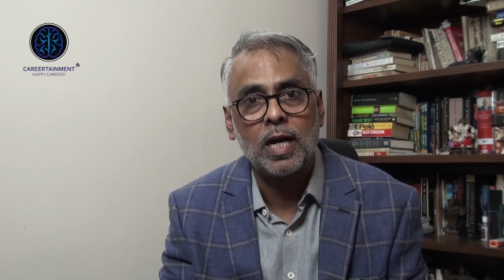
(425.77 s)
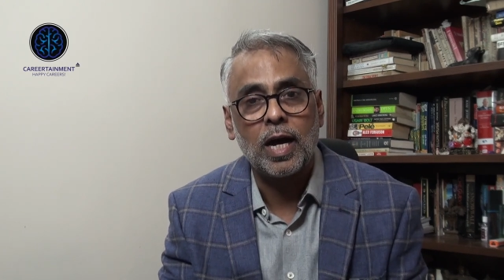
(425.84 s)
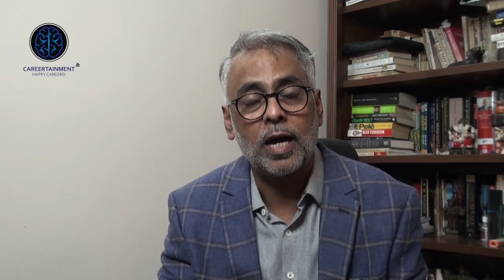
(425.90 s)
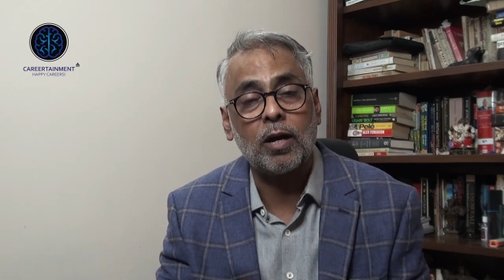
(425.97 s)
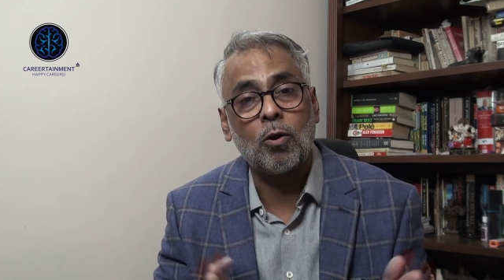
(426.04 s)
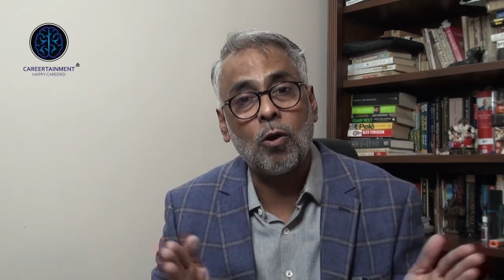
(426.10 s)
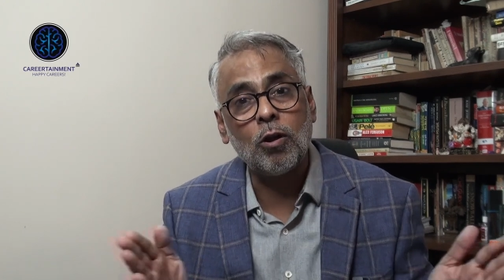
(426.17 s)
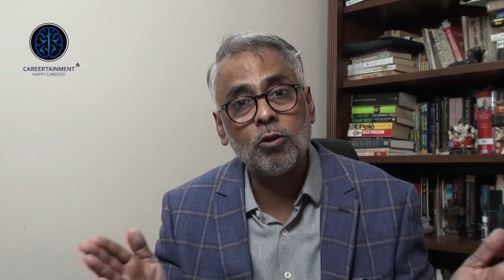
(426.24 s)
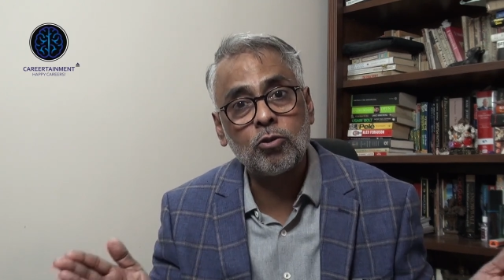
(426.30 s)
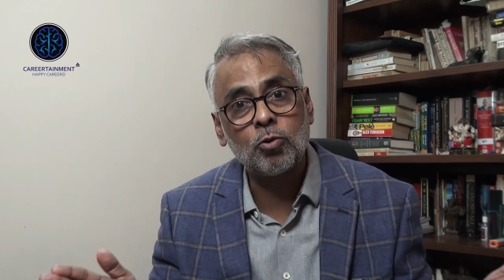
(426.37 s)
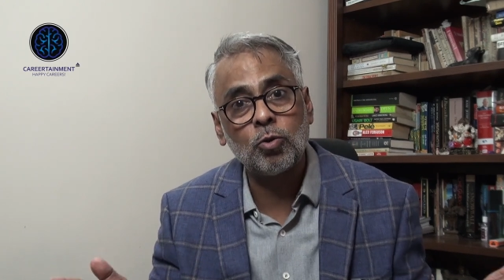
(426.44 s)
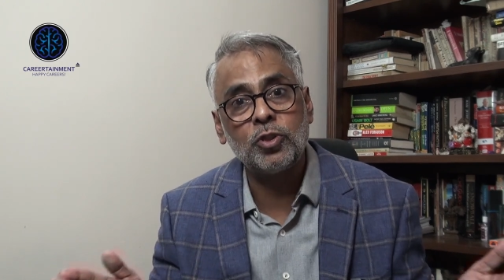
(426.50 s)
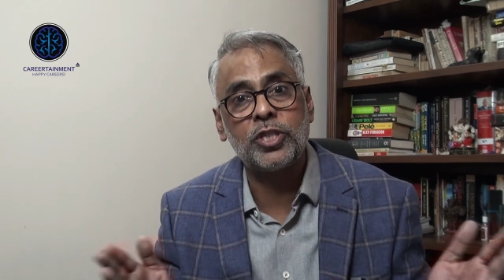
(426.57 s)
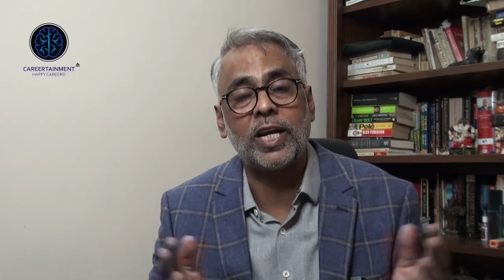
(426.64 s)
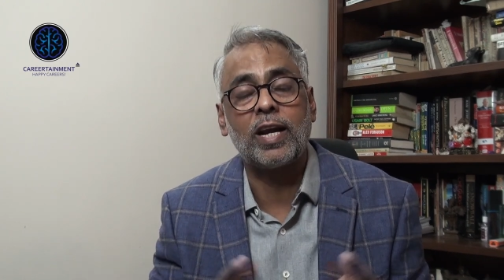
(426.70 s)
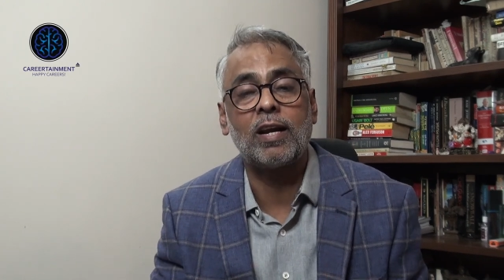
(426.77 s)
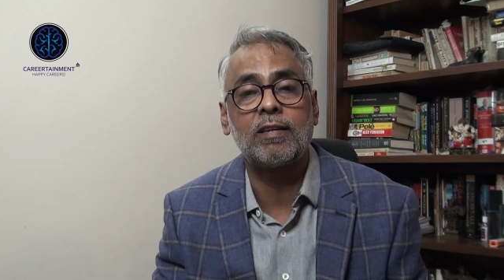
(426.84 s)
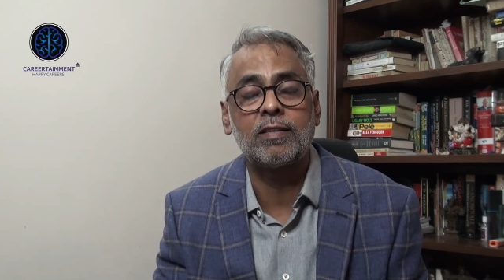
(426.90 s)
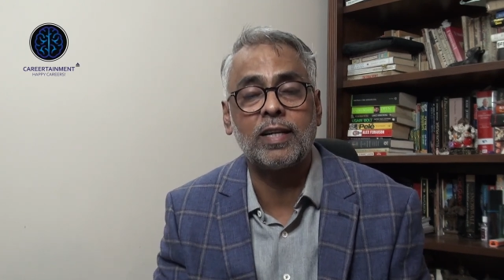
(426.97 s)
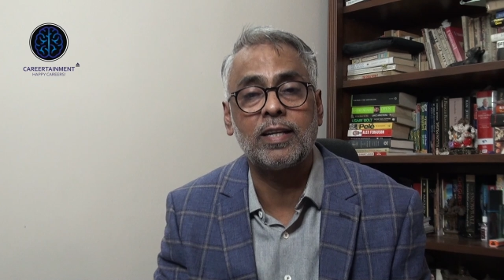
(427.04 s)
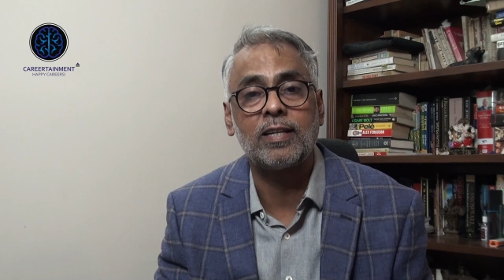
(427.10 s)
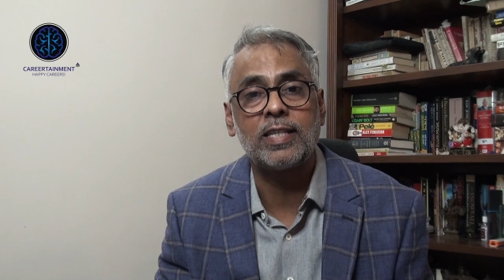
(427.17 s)
are also
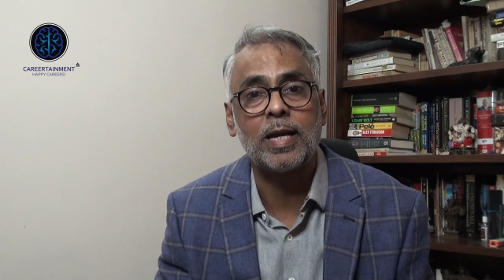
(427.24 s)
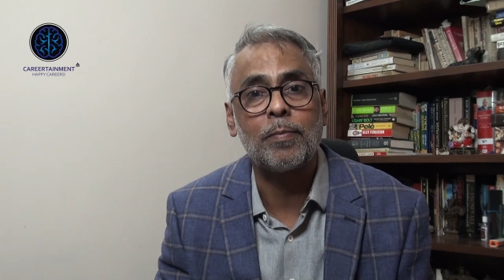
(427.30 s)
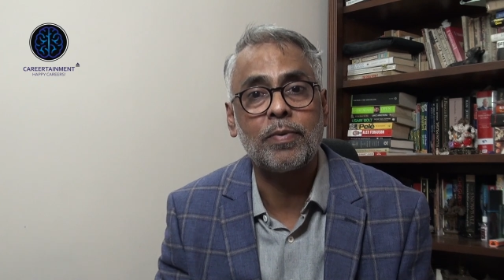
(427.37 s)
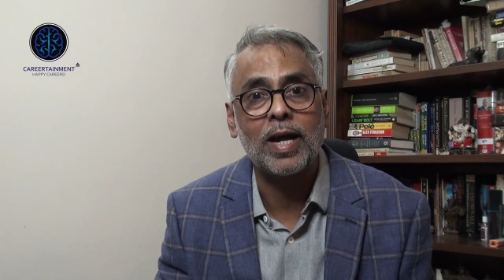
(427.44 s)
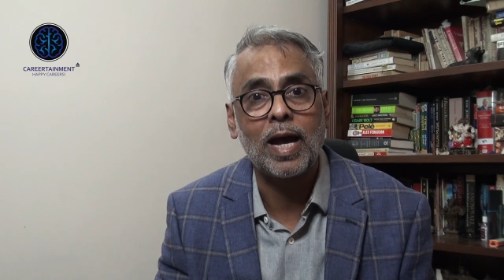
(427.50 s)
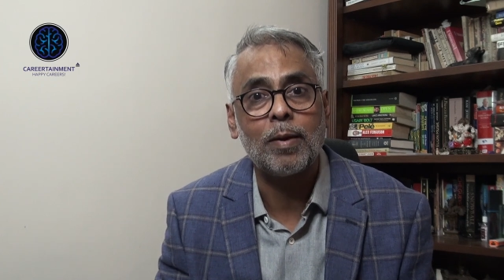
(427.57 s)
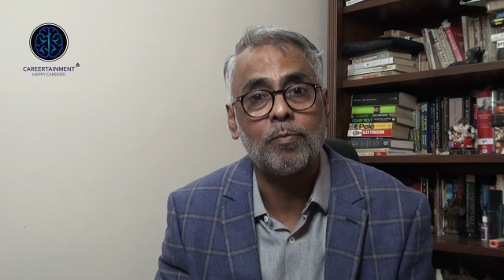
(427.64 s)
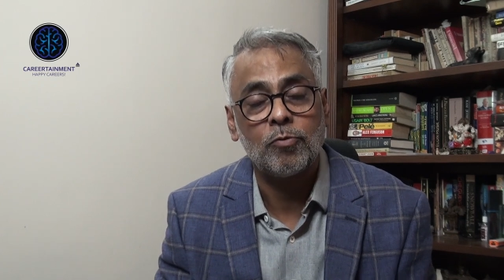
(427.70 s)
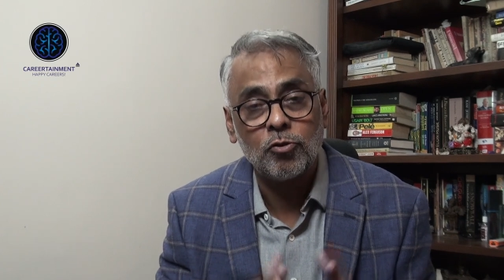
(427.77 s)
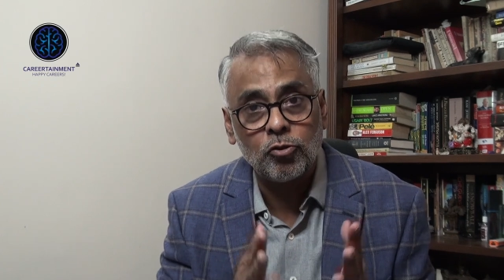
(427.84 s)
generalists at the same time.